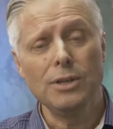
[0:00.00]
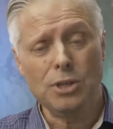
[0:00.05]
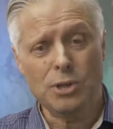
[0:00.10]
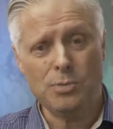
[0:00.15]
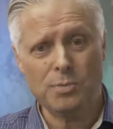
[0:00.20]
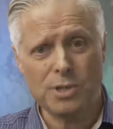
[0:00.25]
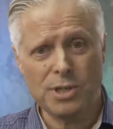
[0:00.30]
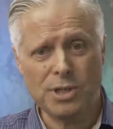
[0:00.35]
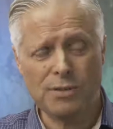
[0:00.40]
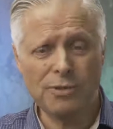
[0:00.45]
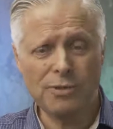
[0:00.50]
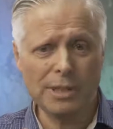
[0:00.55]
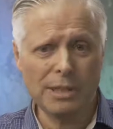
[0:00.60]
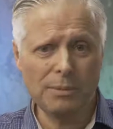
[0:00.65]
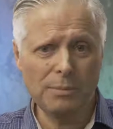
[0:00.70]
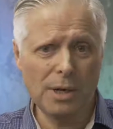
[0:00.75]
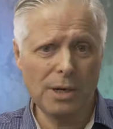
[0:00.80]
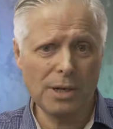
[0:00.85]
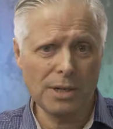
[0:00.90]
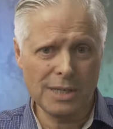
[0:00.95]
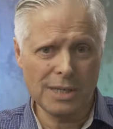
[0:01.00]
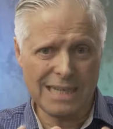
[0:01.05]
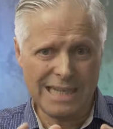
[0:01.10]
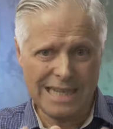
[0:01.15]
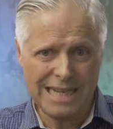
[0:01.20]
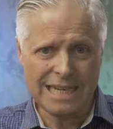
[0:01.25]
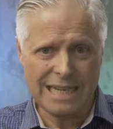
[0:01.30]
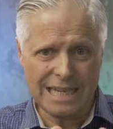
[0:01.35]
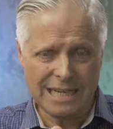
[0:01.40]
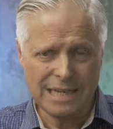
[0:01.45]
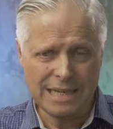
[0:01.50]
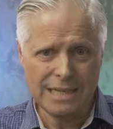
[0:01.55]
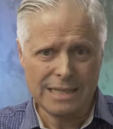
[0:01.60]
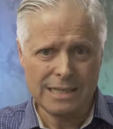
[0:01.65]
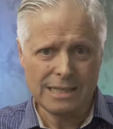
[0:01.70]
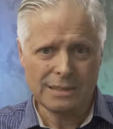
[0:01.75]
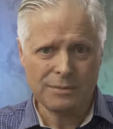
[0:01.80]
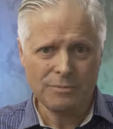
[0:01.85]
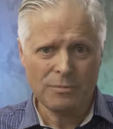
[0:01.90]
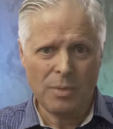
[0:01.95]
specifically marketing,
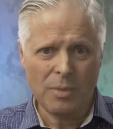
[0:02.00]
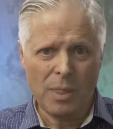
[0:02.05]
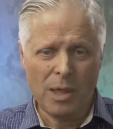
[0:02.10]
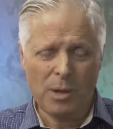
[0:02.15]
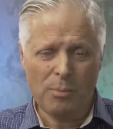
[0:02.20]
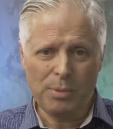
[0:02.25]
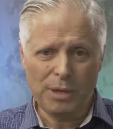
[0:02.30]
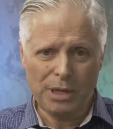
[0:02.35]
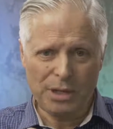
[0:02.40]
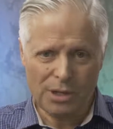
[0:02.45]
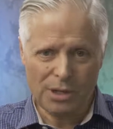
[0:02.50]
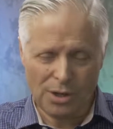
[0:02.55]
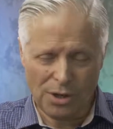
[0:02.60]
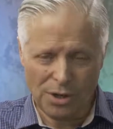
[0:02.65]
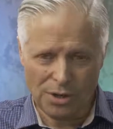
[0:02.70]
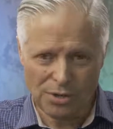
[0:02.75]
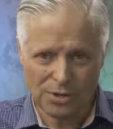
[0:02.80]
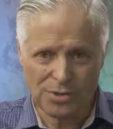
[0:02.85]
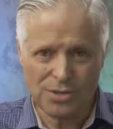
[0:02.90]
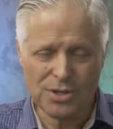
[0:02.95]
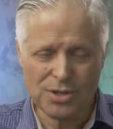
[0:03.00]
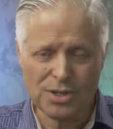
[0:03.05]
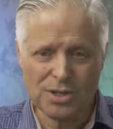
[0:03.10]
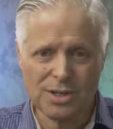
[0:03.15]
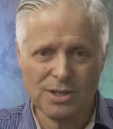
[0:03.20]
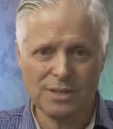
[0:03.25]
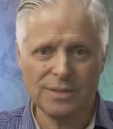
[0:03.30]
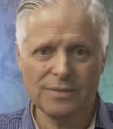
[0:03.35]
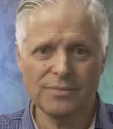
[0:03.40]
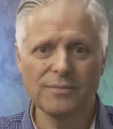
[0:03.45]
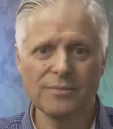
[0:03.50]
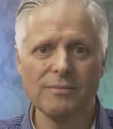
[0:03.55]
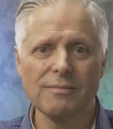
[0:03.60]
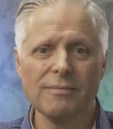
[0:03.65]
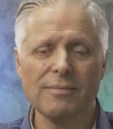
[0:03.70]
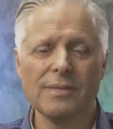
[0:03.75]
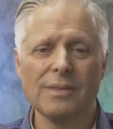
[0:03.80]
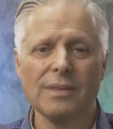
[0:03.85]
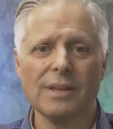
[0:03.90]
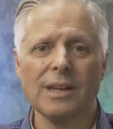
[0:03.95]
because
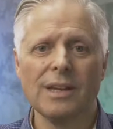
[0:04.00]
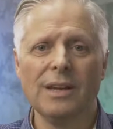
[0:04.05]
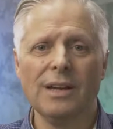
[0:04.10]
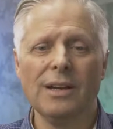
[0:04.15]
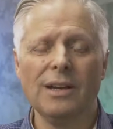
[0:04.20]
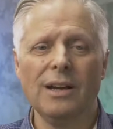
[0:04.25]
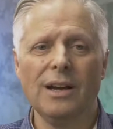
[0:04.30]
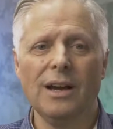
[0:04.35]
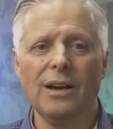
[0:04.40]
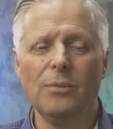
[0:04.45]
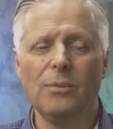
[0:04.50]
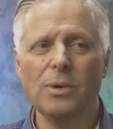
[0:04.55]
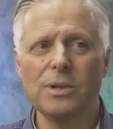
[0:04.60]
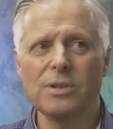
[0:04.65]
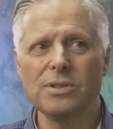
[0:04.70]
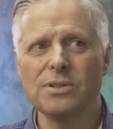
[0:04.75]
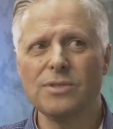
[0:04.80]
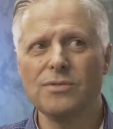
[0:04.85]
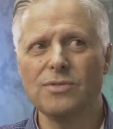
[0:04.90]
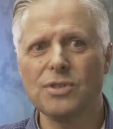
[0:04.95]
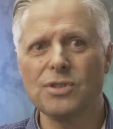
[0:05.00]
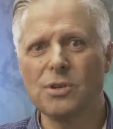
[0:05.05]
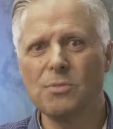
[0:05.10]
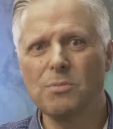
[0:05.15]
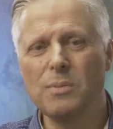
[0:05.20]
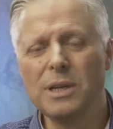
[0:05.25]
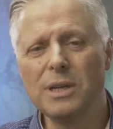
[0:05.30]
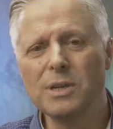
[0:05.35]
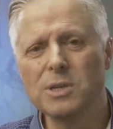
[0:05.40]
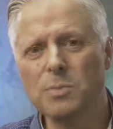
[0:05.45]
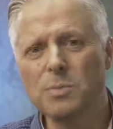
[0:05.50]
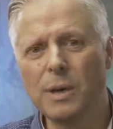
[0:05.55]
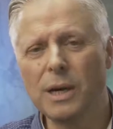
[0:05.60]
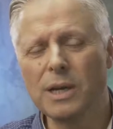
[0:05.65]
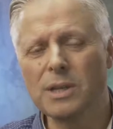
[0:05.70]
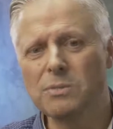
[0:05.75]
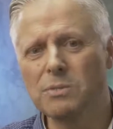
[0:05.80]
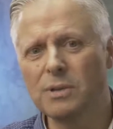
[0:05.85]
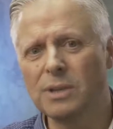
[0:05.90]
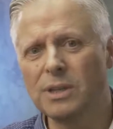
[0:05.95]
once you've sold millions of
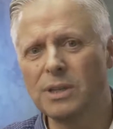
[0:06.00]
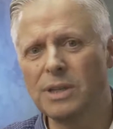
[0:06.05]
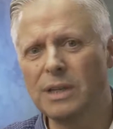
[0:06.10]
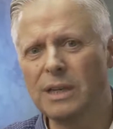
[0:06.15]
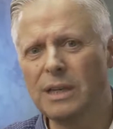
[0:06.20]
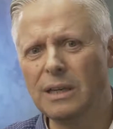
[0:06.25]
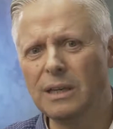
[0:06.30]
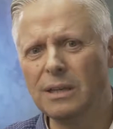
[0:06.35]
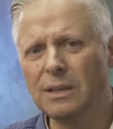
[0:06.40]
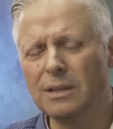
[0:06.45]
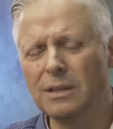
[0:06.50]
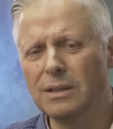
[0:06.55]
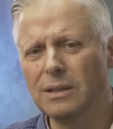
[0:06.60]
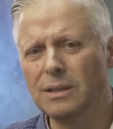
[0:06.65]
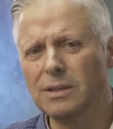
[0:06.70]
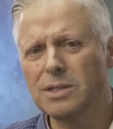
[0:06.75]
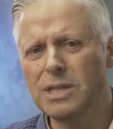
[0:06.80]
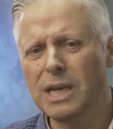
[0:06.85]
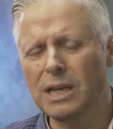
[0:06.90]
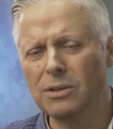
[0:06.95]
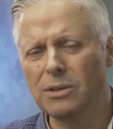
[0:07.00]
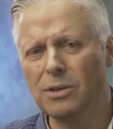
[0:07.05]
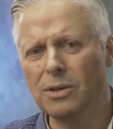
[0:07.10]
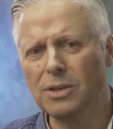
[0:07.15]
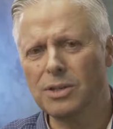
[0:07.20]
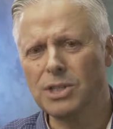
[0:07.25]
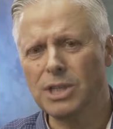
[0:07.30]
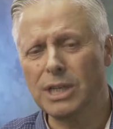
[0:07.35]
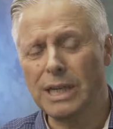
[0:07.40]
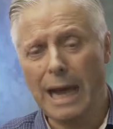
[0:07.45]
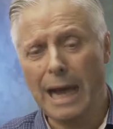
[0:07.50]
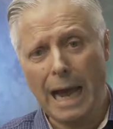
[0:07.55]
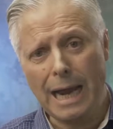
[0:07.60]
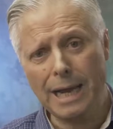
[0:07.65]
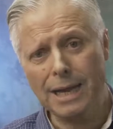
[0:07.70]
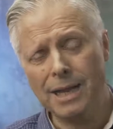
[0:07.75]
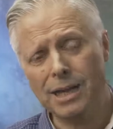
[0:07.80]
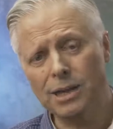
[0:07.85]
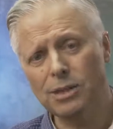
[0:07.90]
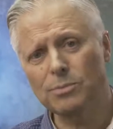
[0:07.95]
pounds worth of gear and technology
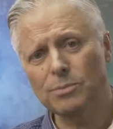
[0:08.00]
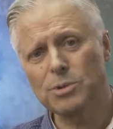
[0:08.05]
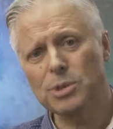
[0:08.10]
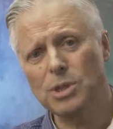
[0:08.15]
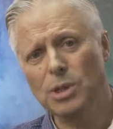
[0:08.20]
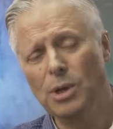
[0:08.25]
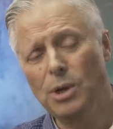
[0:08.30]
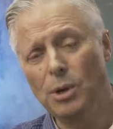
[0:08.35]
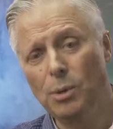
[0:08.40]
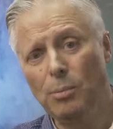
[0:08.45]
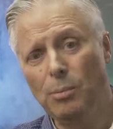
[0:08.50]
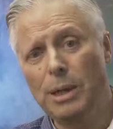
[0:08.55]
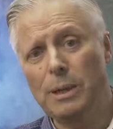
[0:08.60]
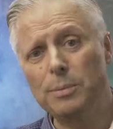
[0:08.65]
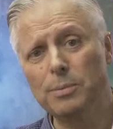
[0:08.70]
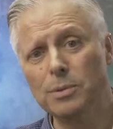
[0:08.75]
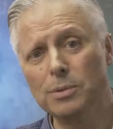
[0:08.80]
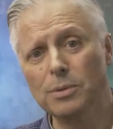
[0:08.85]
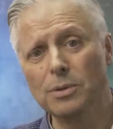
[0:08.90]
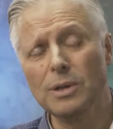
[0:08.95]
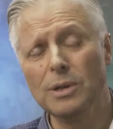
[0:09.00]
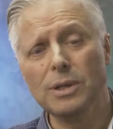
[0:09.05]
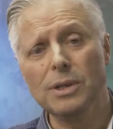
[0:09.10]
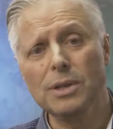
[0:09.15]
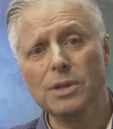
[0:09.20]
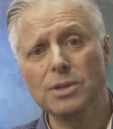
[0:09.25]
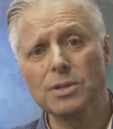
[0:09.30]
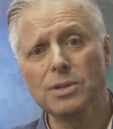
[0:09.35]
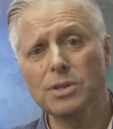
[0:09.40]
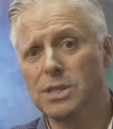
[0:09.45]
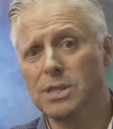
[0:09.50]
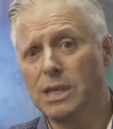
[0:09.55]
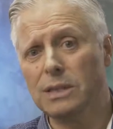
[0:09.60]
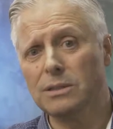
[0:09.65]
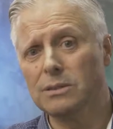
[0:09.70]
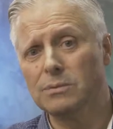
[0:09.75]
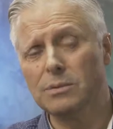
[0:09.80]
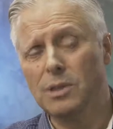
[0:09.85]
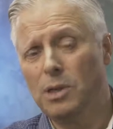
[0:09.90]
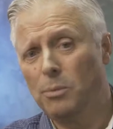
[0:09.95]
and helped people
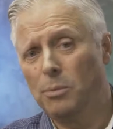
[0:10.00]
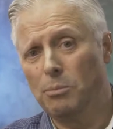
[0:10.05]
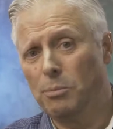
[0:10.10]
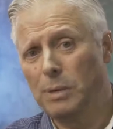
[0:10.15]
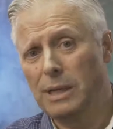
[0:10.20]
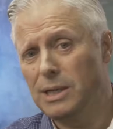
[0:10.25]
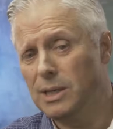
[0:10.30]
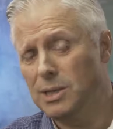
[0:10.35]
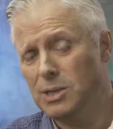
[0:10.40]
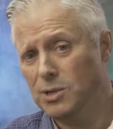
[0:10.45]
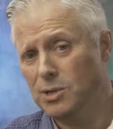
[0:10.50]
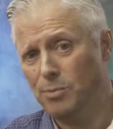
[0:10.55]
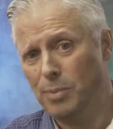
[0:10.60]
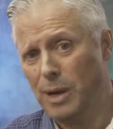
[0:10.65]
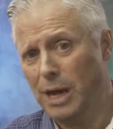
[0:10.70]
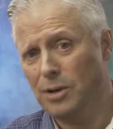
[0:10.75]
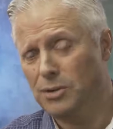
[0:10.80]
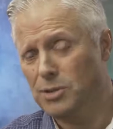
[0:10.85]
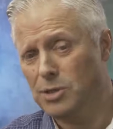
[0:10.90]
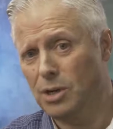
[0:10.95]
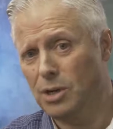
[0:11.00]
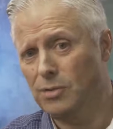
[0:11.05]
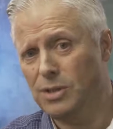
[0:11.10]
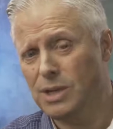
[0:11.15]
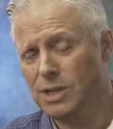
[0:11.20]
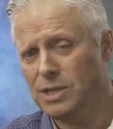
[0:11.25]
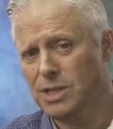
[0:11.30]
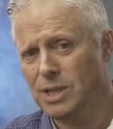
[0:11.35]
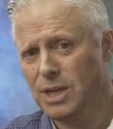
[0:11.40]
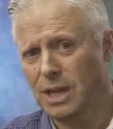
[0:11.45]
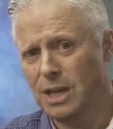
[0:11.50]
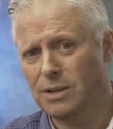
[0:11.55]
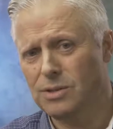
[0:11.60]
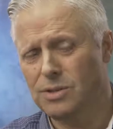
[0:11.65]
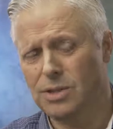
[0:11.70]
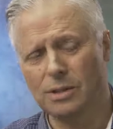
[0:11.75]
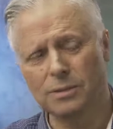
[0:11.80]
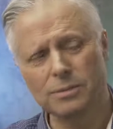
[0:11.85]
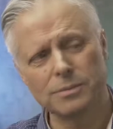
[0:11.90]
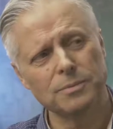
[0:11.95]
sell millions of pounds over the internet
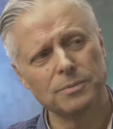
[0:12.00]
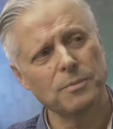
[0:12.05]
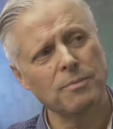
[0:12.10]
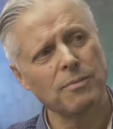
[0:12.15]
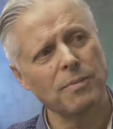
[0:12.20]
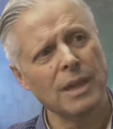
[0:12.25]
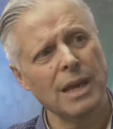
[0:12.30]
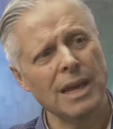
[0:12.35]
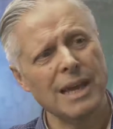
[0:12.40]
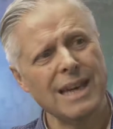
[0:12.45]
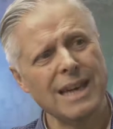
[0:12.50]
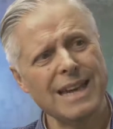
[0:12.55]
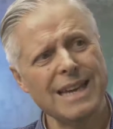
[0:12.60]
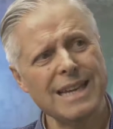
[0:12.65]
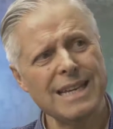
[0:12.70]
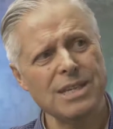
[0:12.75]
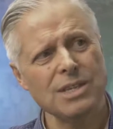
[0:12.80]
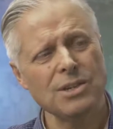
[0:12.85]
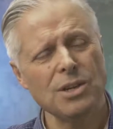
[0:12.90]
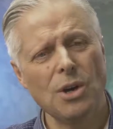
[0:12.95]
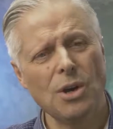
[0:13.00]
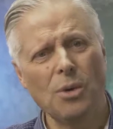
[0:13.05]
and so on, you